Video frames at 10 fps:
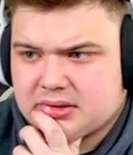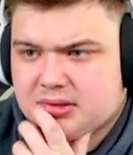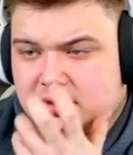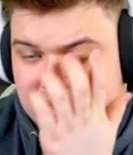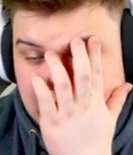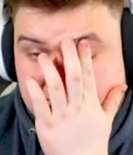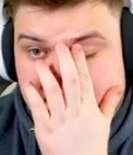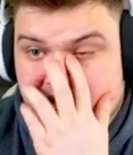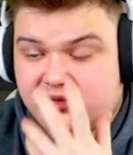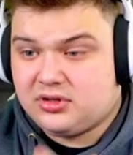Okay,
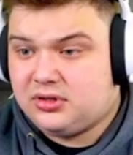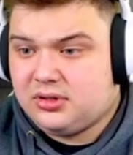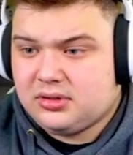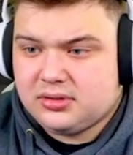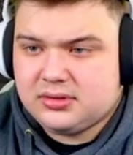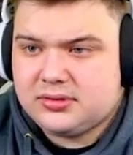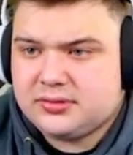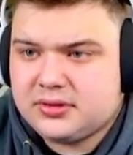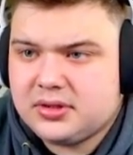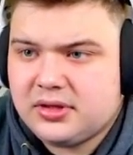saved. Good.
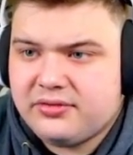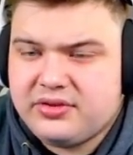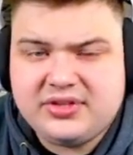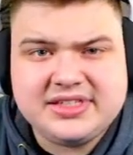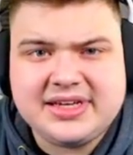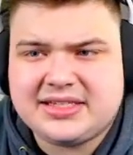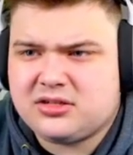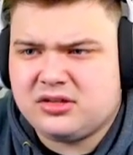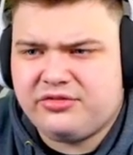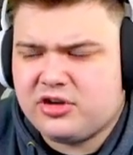56x on
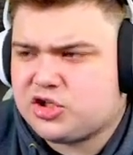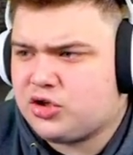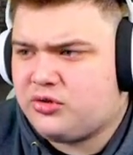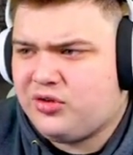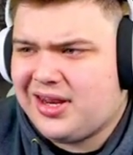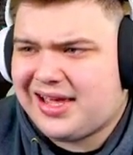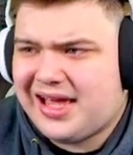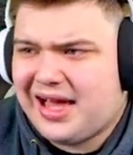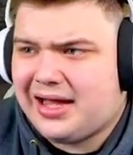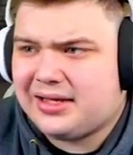the first reel. If you get a
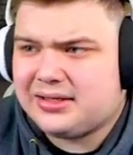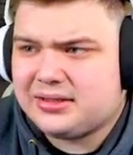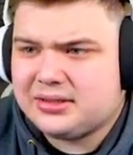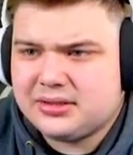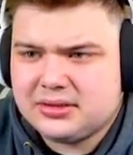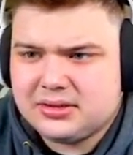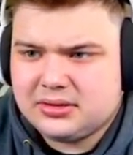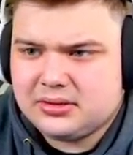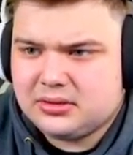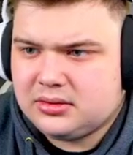cat,
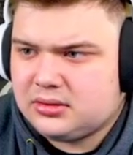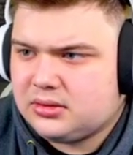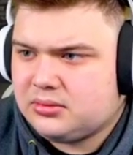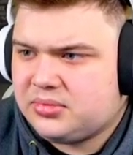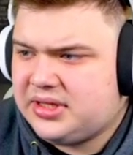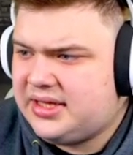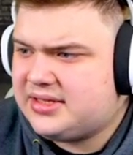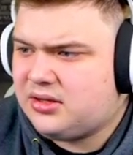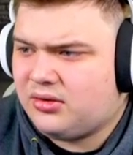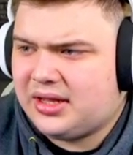please
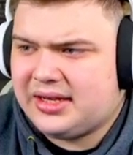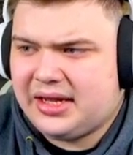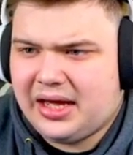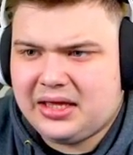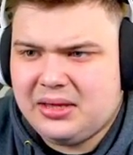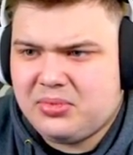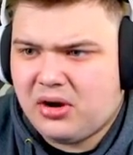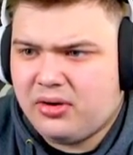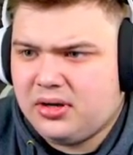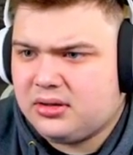don't let it die. Keep
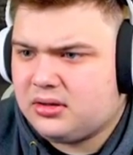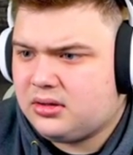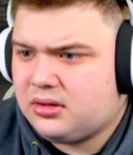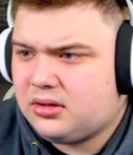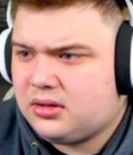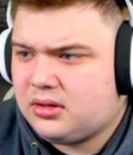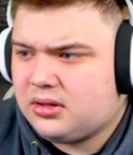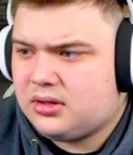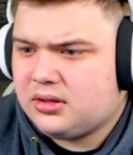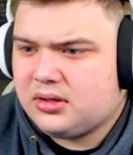going.
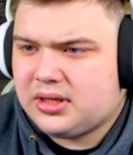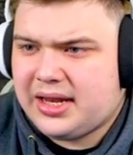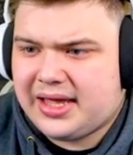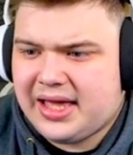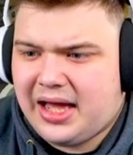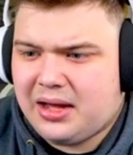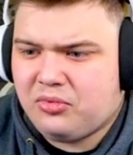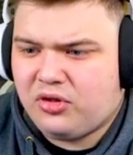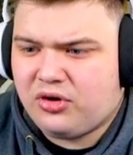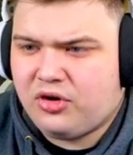Get a cat, but
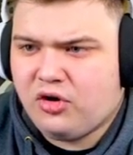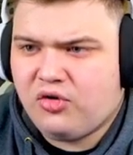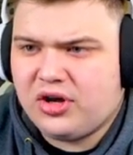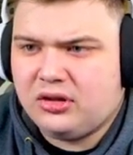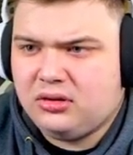on the wrong reel.